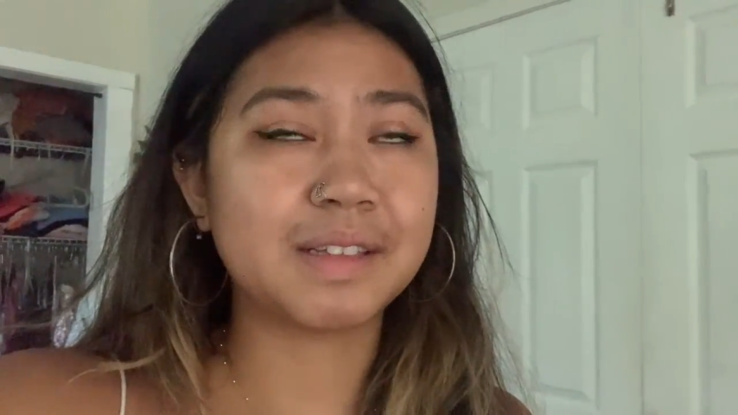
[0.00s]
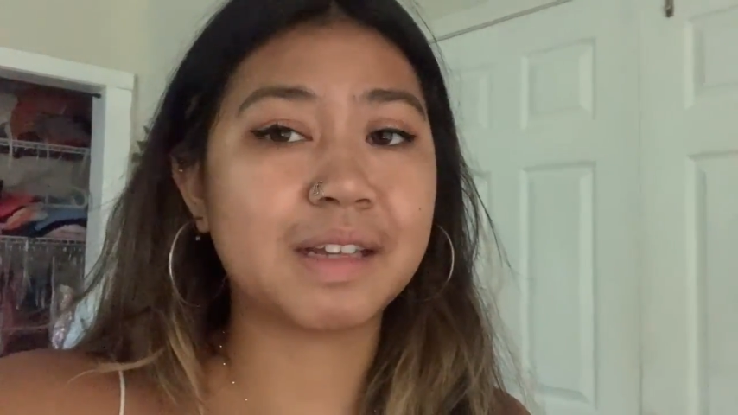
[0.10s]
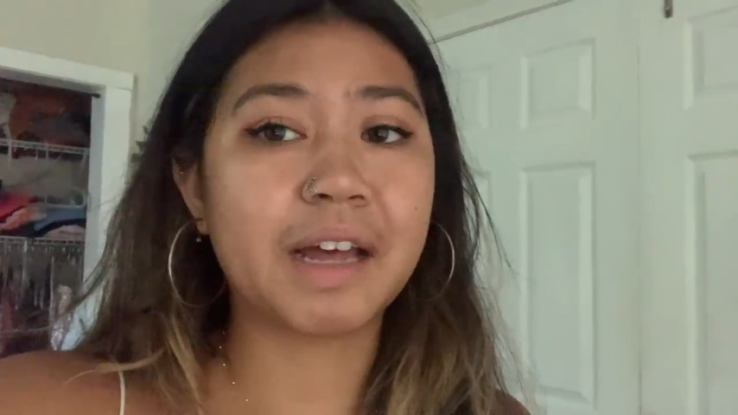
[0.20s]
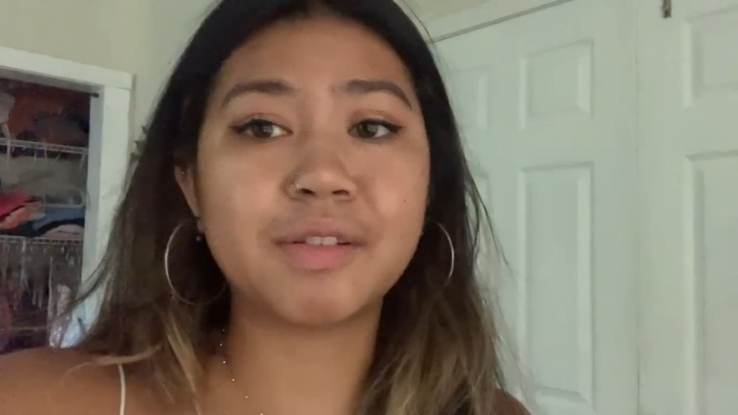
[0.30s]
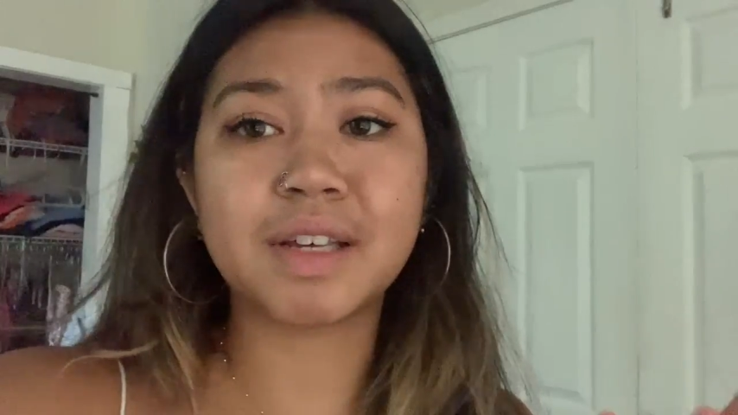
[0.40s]

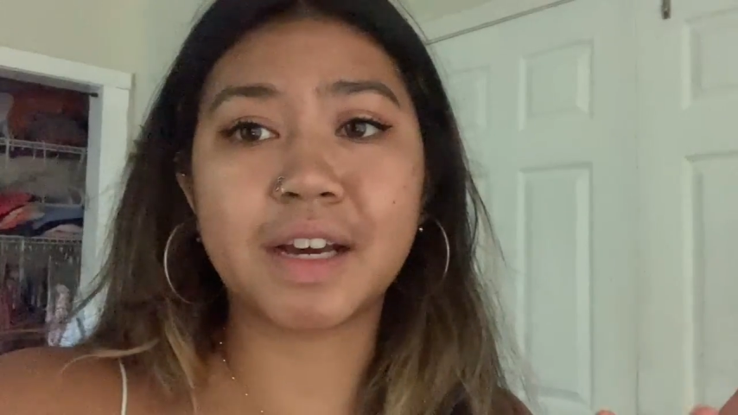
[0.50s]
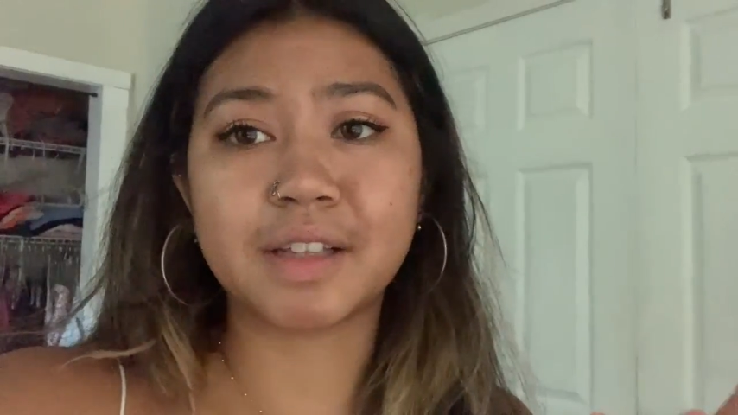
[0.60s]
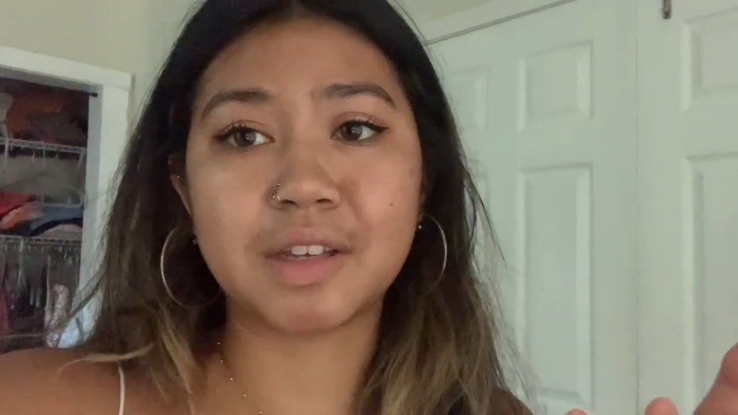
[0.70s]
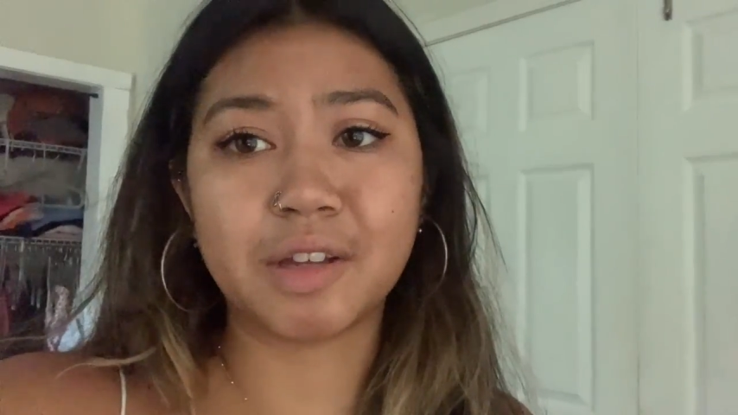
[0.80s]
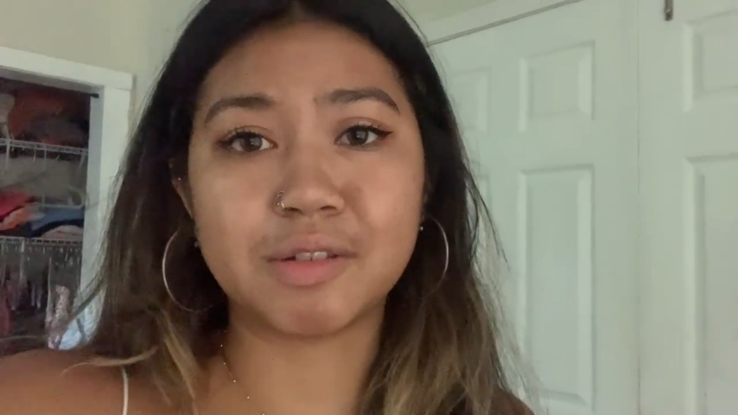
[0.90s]
I don't think I
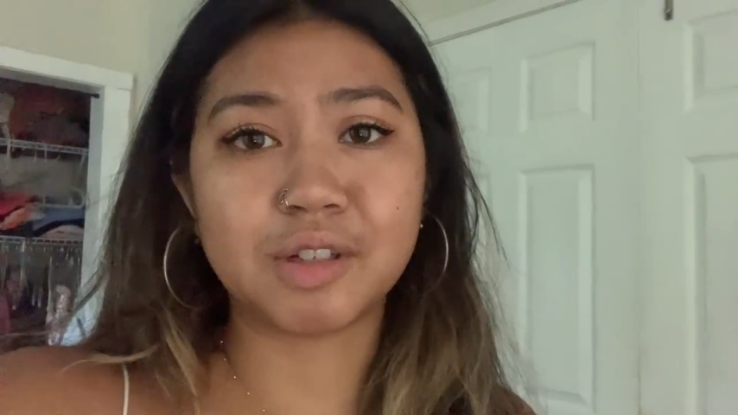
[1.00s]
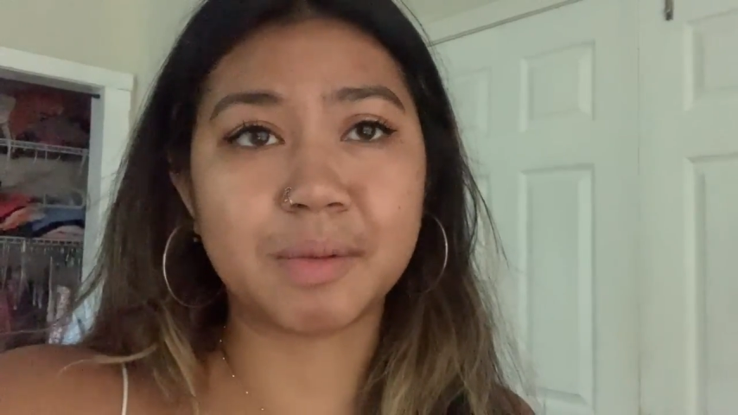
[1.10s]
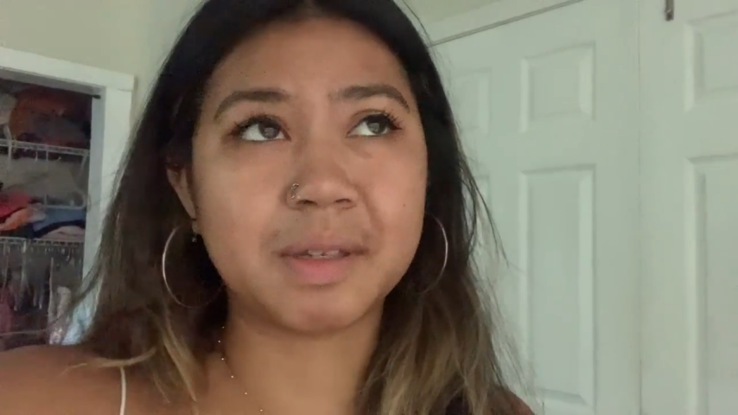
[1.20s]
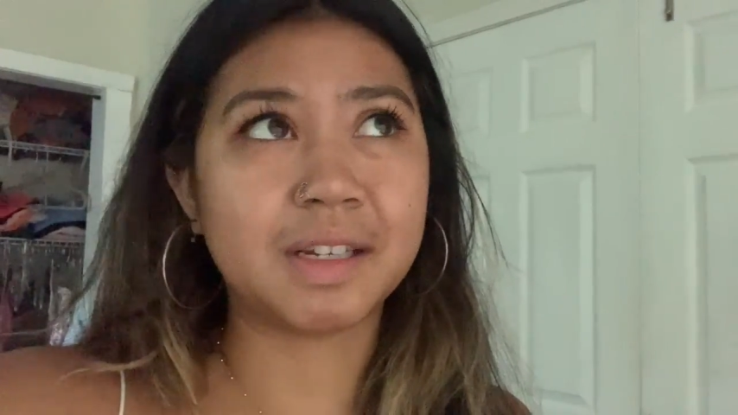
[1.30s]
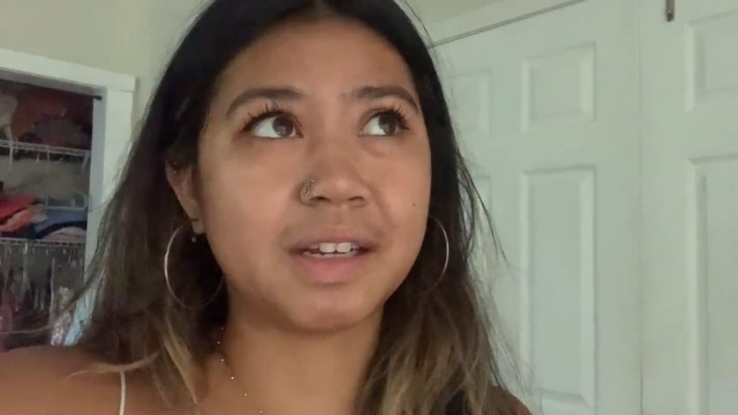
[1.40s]
got the other
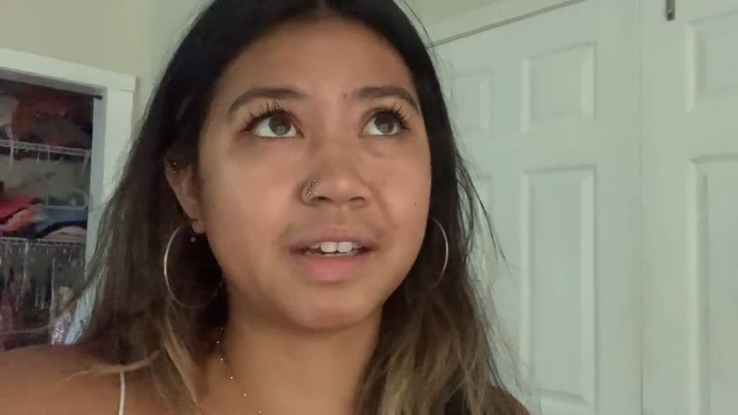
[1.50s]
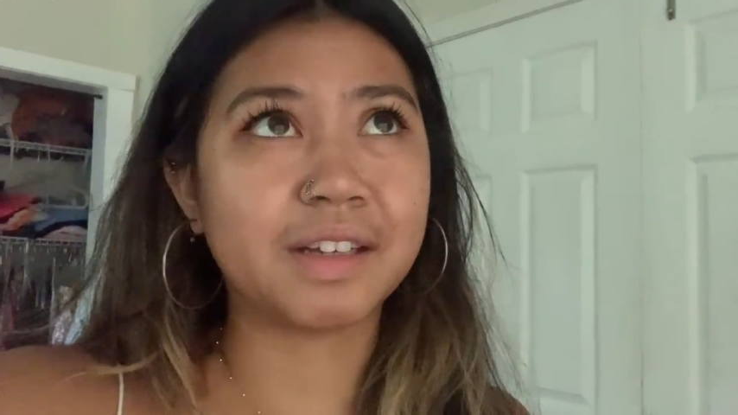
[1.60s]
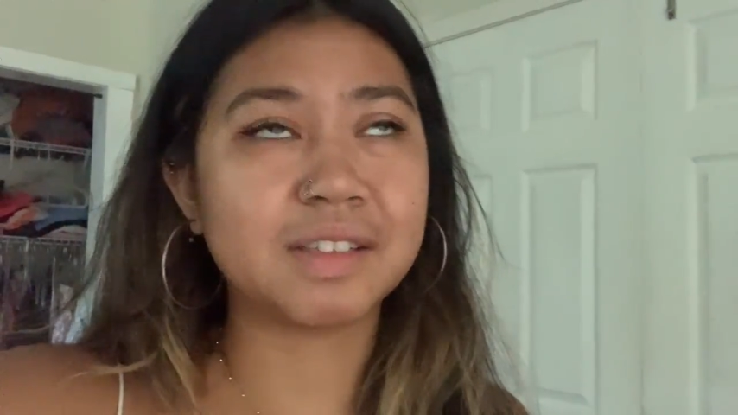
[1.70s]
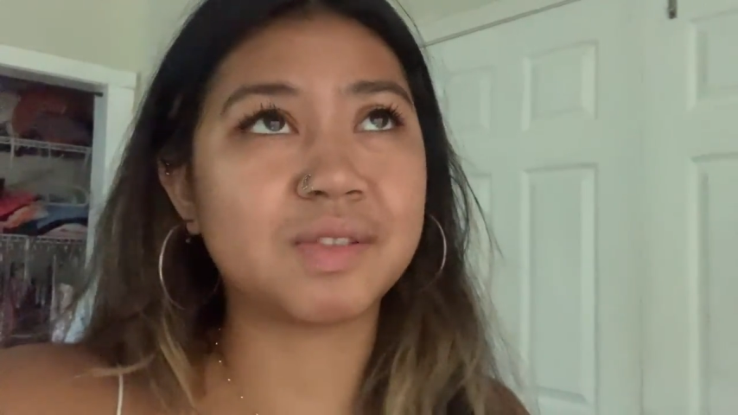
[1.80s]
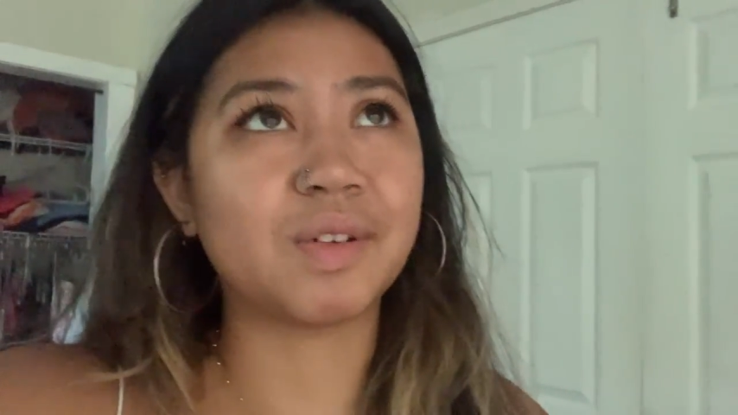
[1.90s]
job then, I guess,